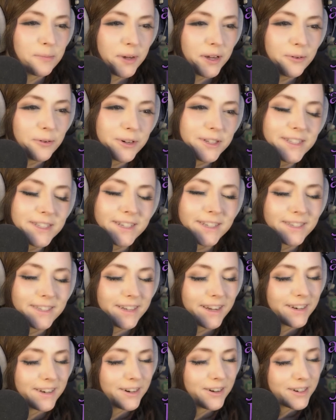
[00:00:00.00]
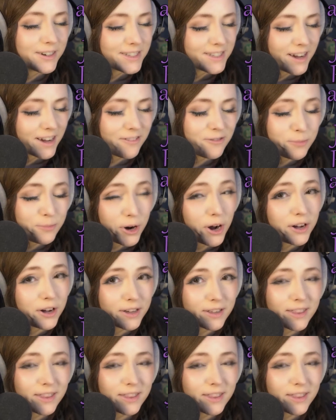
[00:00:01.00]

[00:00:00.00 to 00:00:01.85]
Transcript: Pete Wilson, and Christoph Brock.